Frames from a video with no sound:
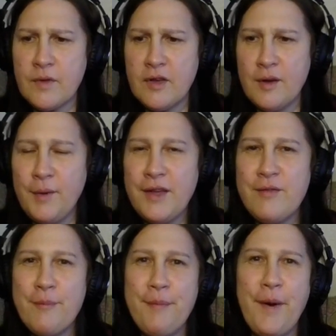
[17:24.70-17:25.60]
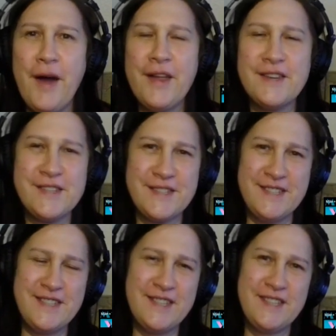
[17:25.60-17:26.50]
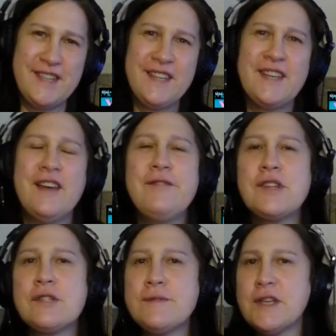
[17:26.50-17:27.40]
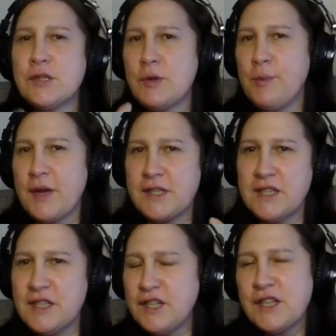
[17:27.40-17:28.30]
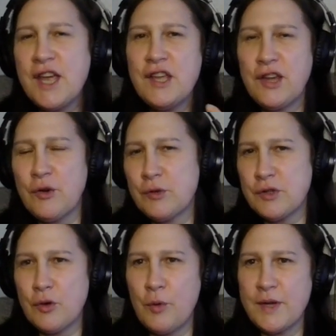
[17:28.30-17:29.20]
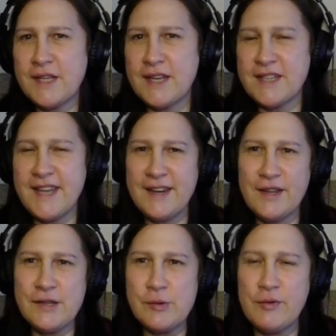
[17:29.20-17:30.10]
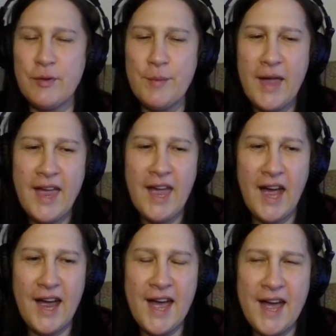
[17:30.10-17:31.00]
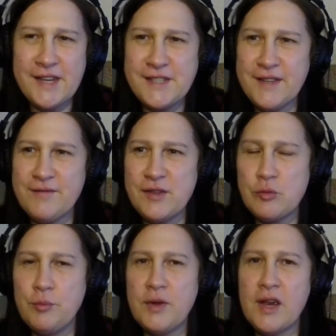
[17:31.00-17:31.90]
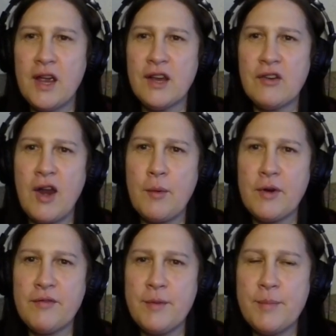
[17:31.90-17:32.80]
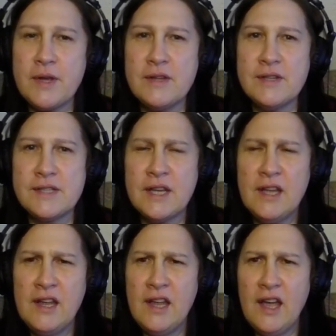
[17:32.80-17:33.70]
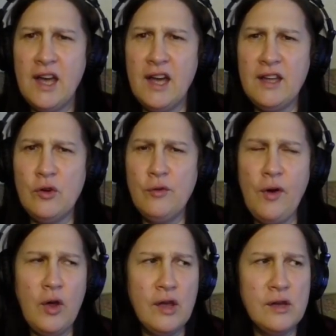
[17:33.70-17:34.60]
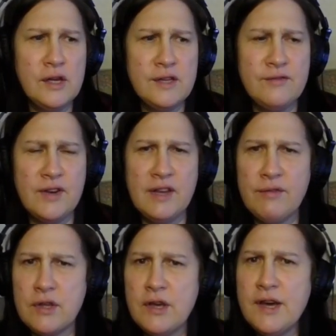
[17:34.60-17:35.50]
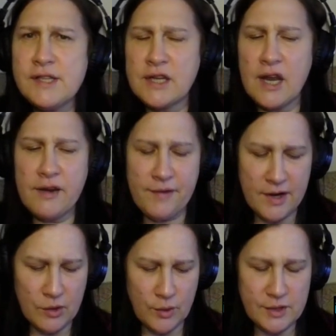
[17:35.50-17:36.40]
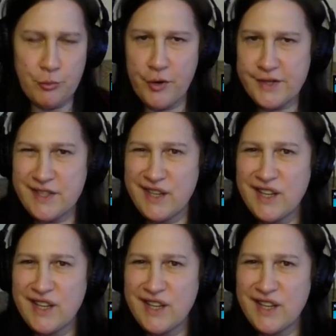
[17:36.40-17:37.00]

I might even buy a CD. I think sometimes when you buy CDs, you can also always get the downloads with them. And this would be a great one, I think, because although I heard The Living Years, I kind of found it quite depressing.